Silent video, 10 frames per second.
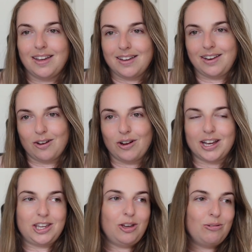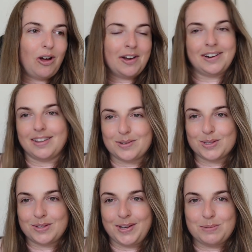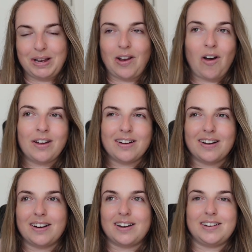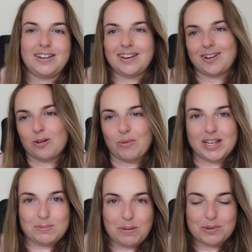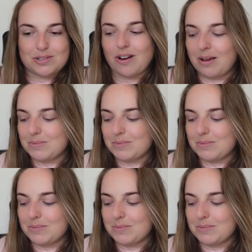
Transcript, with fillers: you know, a queue longer that doesn't need to be longer, and you're gonna waste people's time.